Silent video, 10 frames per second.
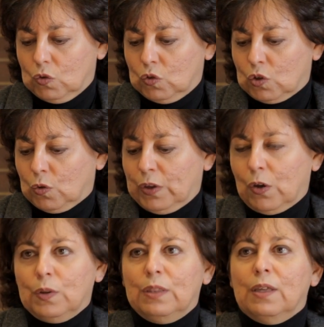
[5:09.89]
So the
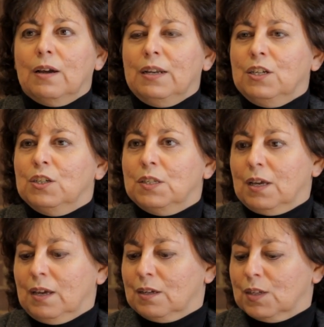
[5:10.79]
only thing I need to
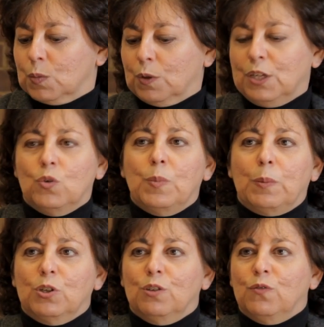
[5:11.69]
say is please
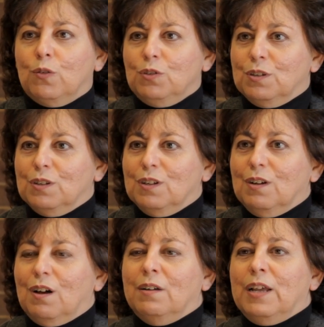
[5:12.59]
remember to vote
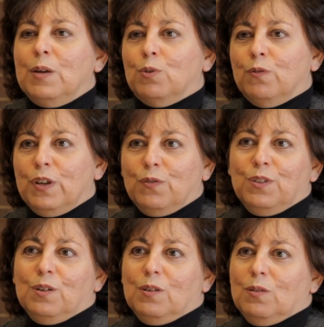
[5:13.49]
on April
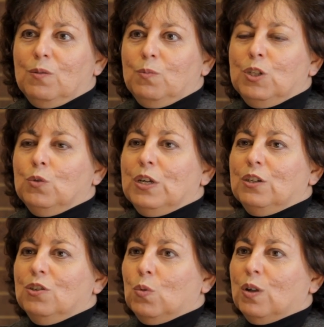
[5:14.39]
5th
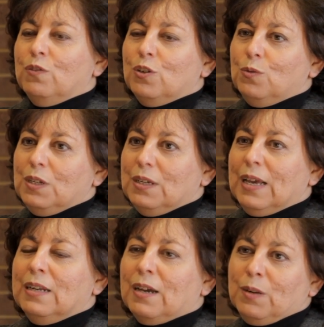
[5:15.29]
between 12 noon
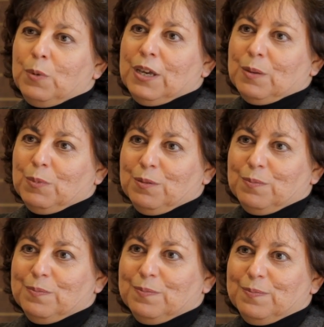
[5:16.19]
and 9 p.m.
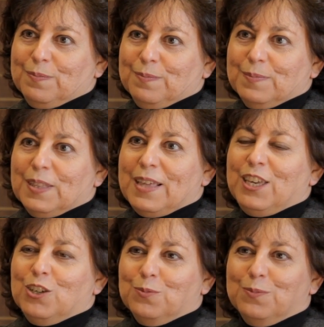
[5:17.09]

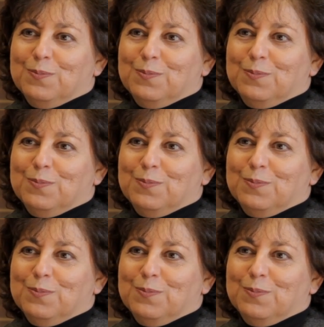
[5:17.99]
Thank you.